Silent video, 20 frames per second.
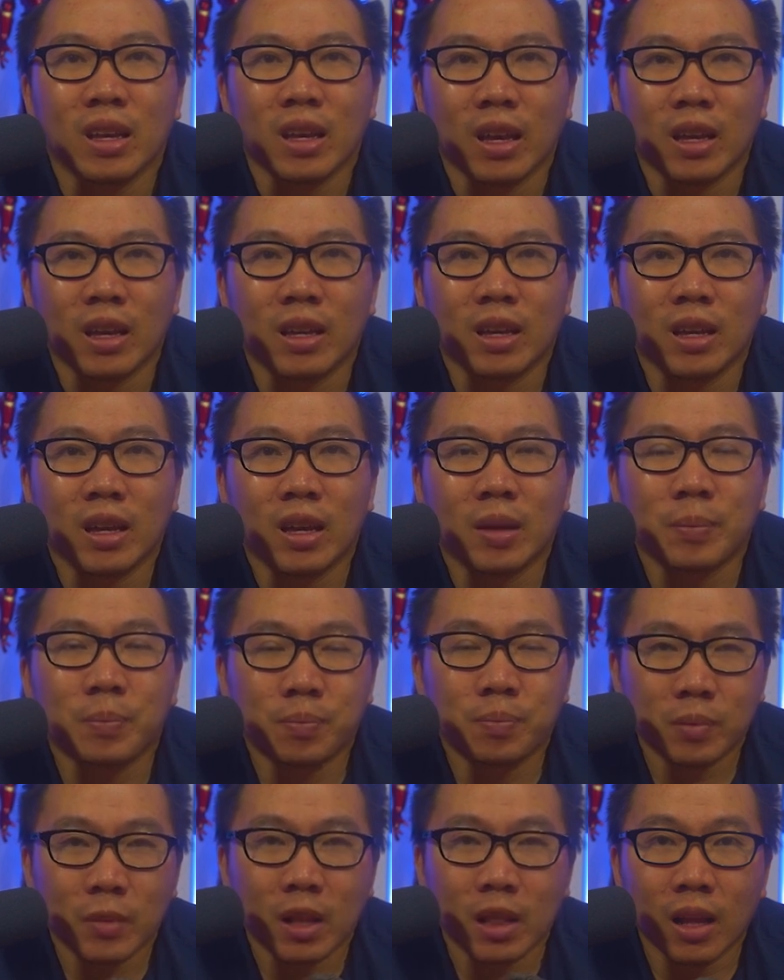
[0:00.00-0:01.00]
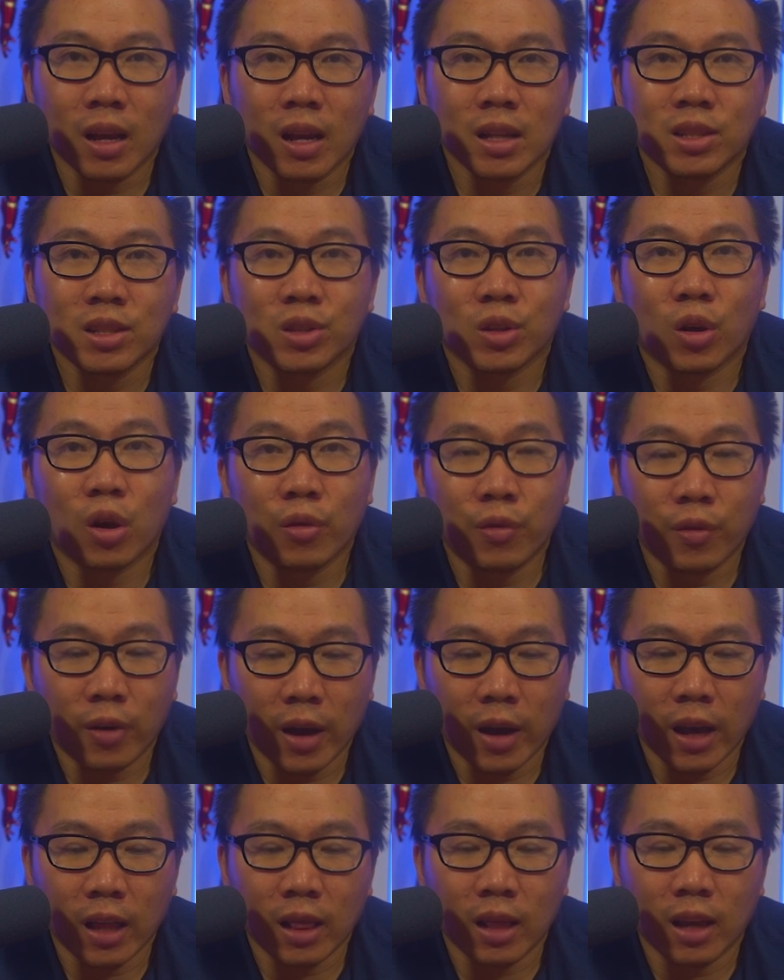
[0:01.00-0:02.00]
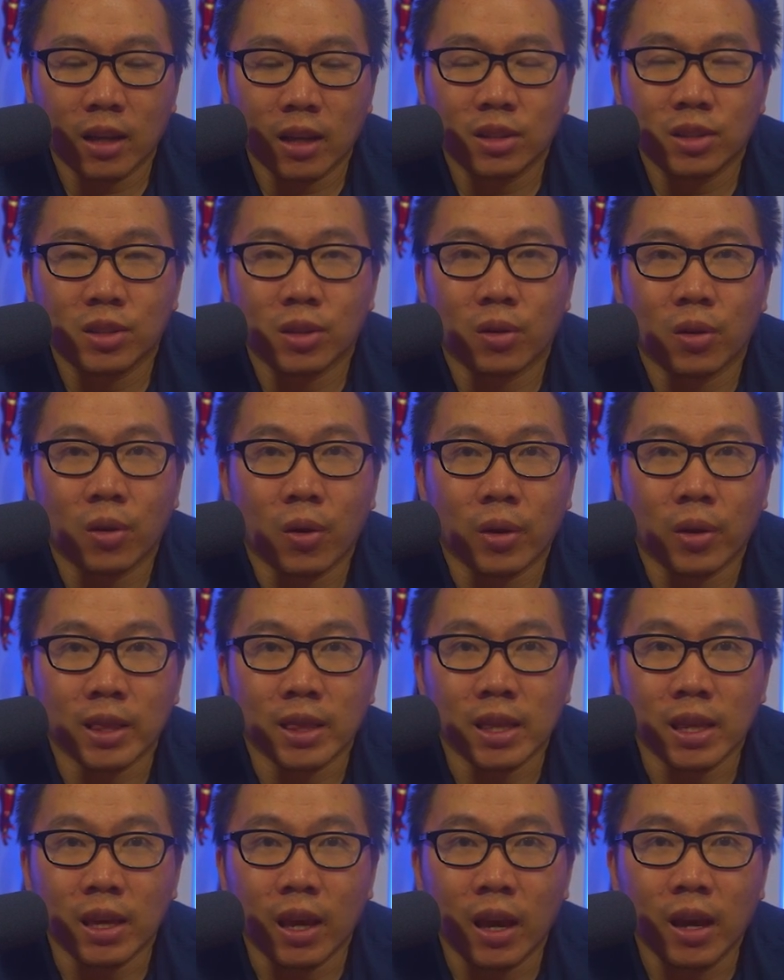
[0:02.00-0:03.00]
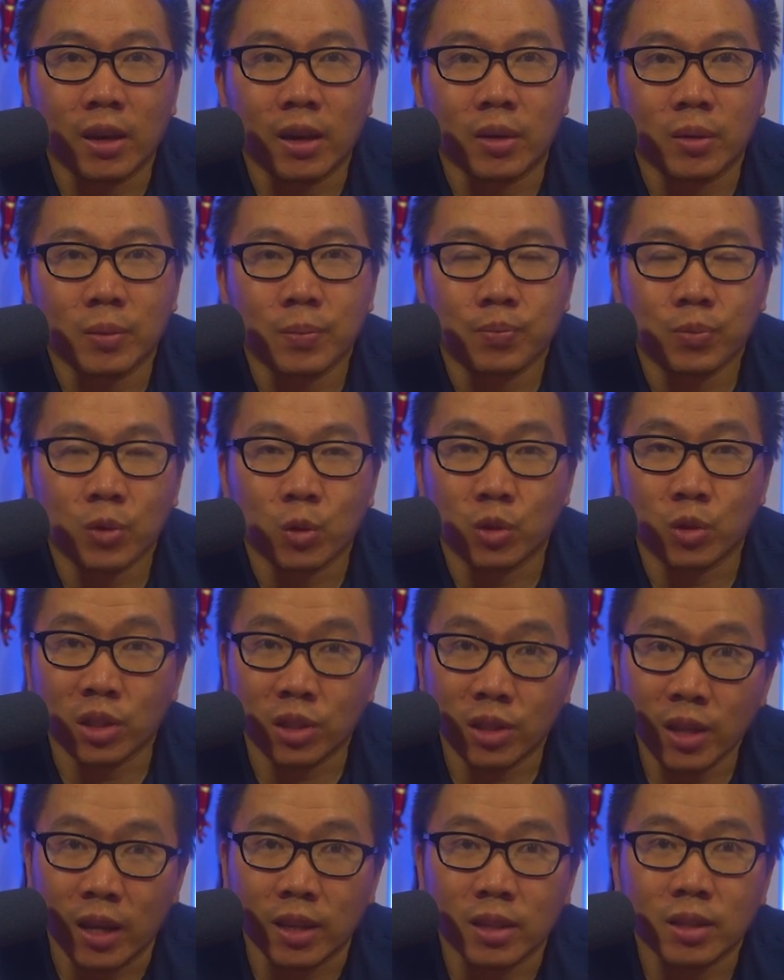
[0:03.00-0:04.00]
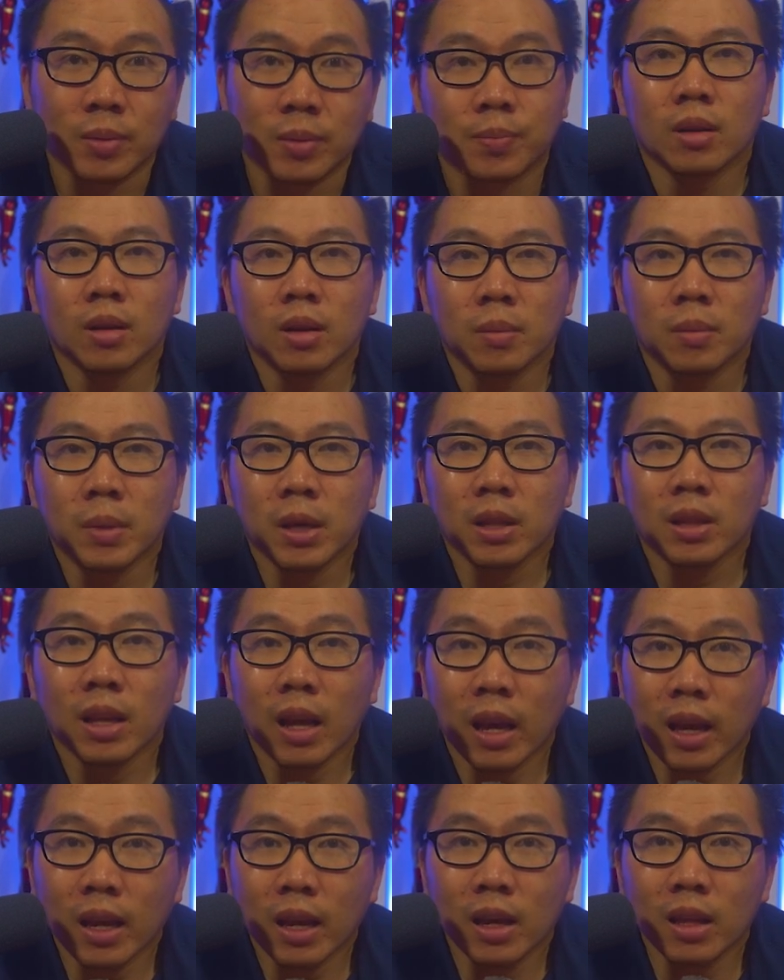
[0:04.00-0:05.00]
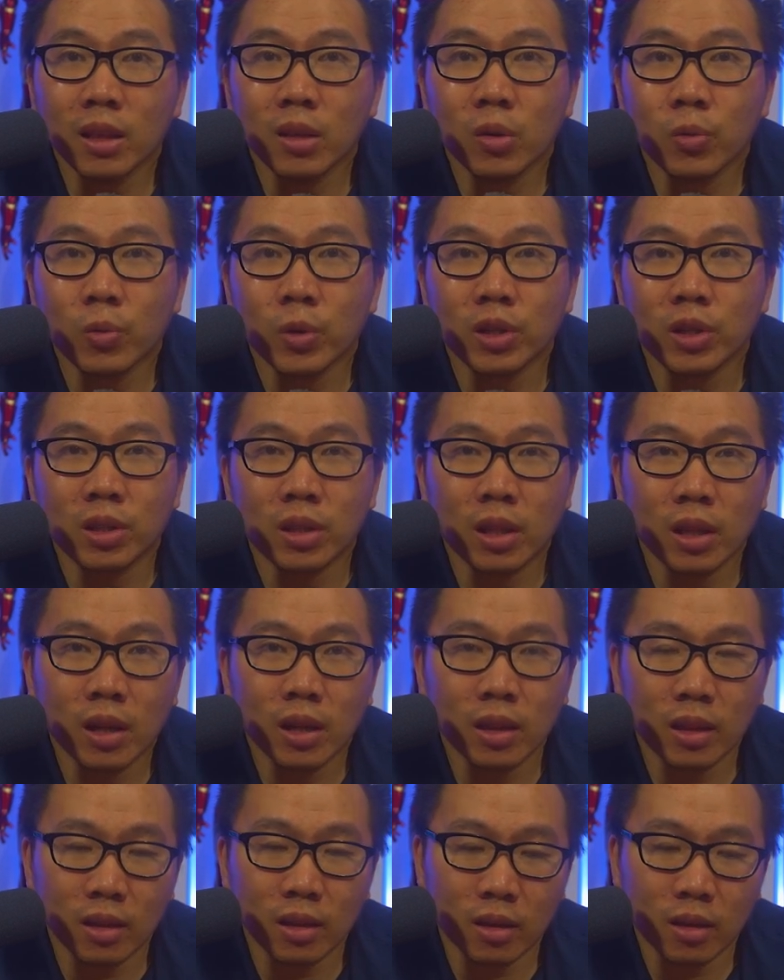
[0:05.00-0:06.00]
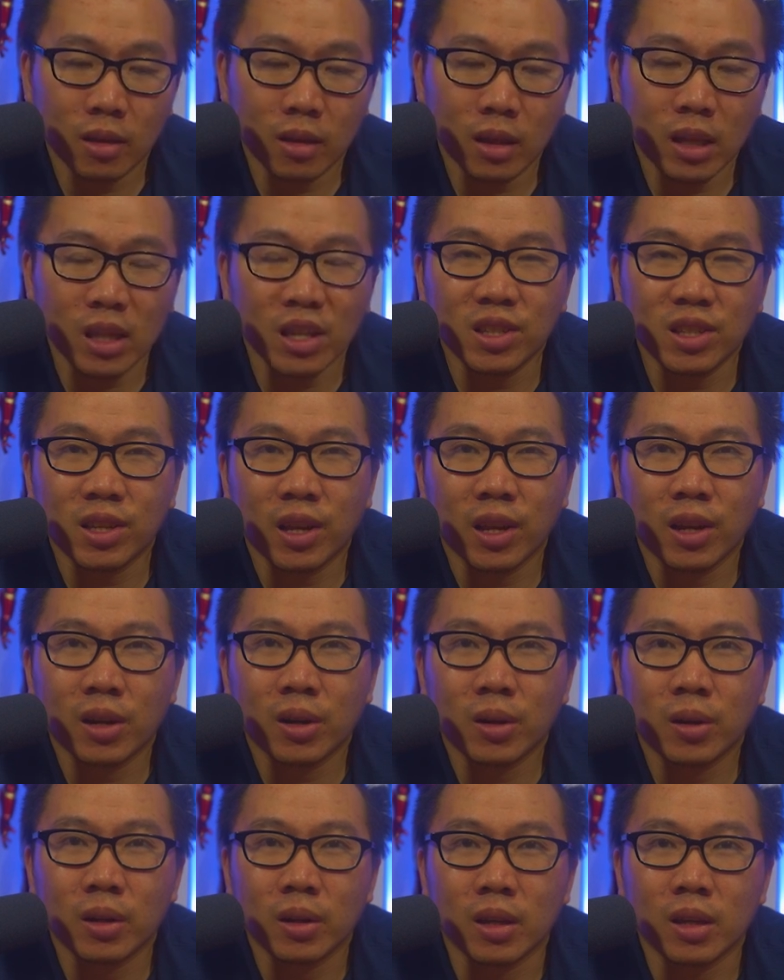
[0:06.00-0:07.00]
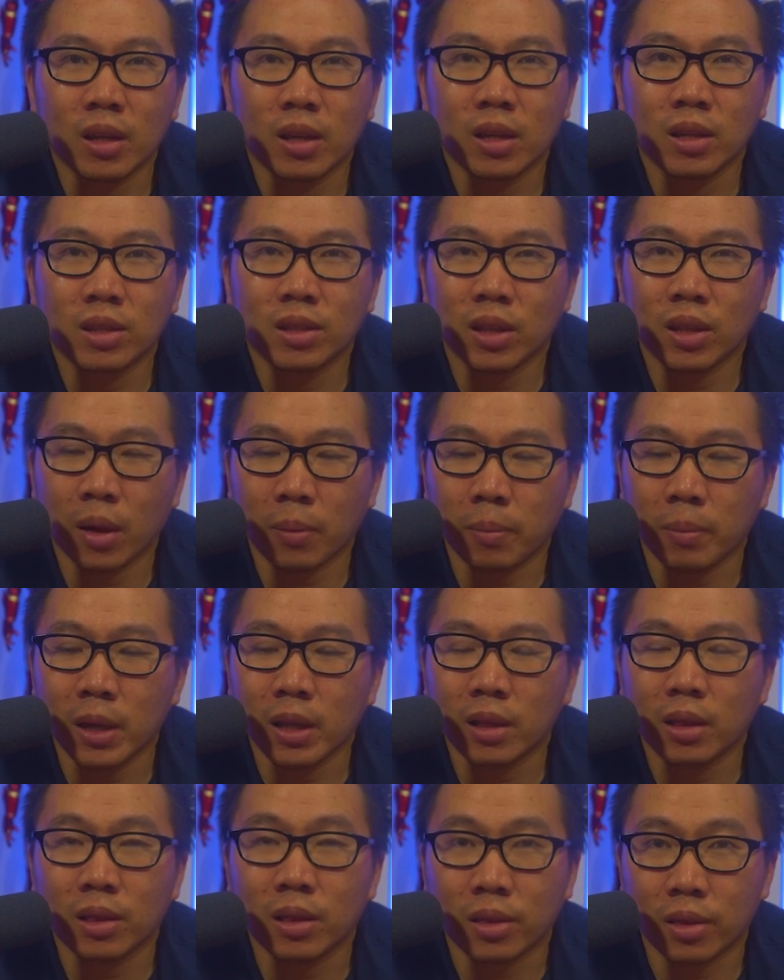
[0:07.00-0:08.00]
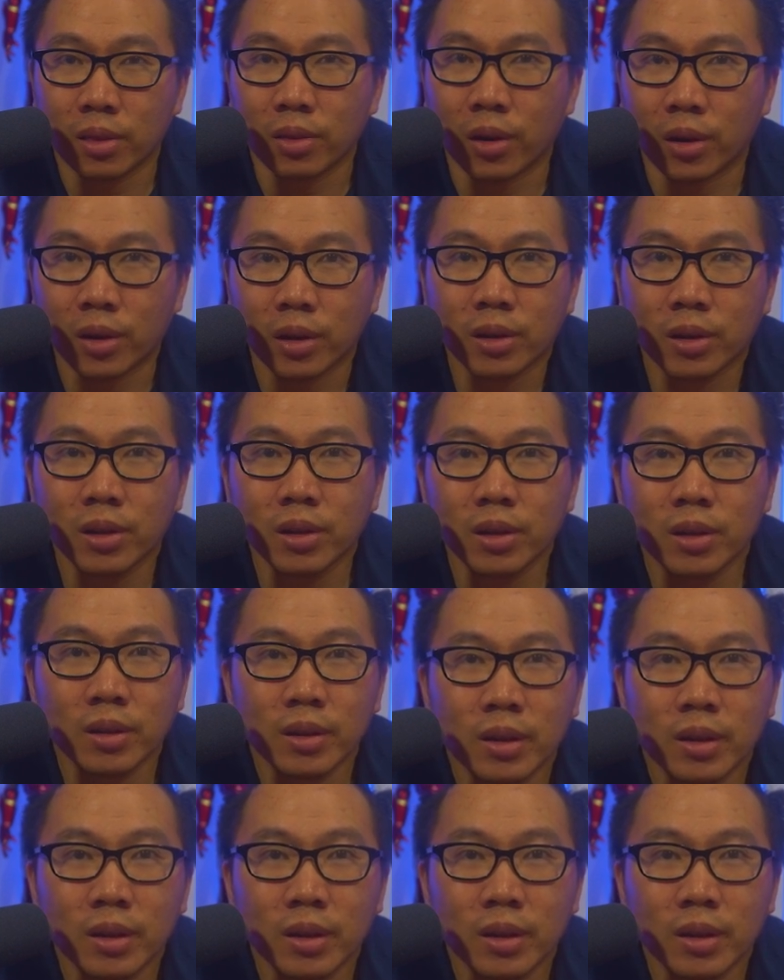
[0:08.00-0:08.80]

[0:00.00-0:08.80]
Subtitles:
And lots of highlights on the hair, which is nice. But I kinda wish that his hair is a bit darker.